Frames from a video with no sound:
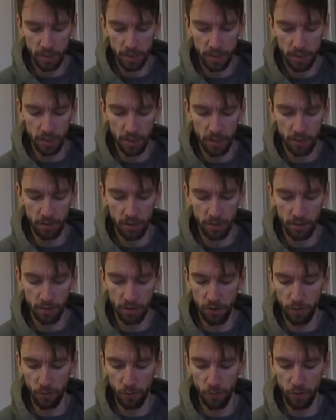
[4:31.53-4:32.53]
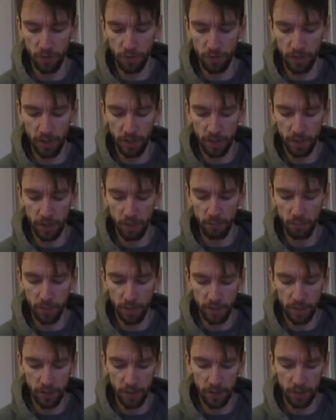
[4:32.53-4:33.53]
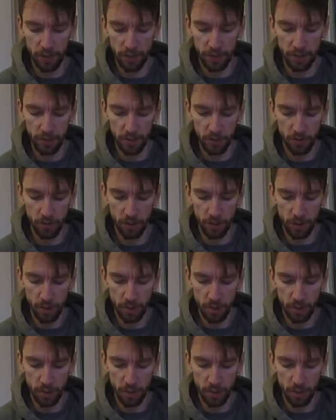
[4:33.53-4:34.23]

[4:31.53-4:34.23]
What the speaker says: because then you won't even get the blade on the stone,